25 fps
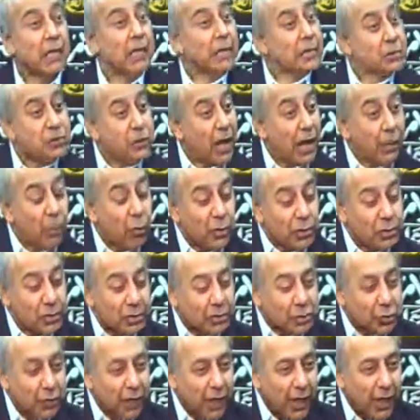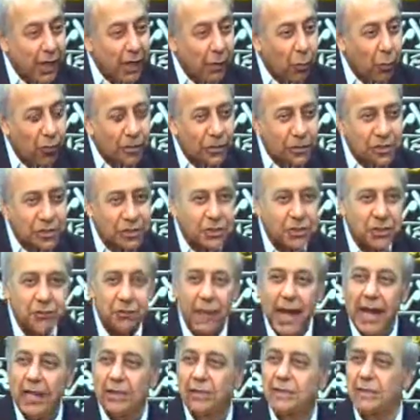So I wanted to hear what is this
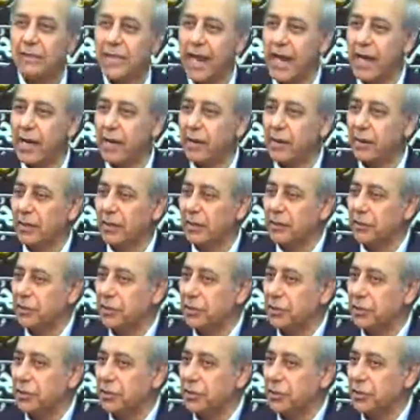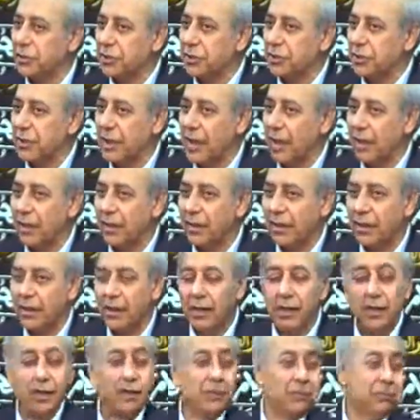man saying in his in
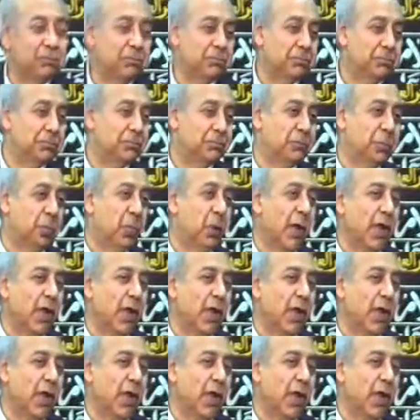sajda.